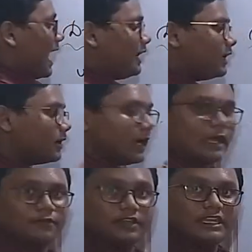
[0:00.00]
and
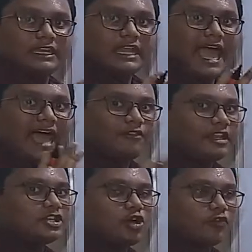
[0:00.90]
we need
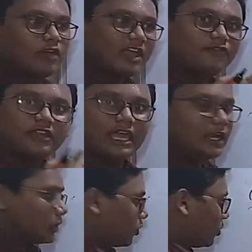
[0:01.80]
average of every
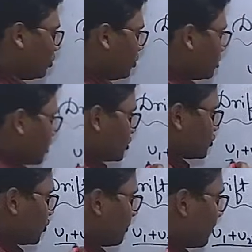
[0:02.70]
electron, no. So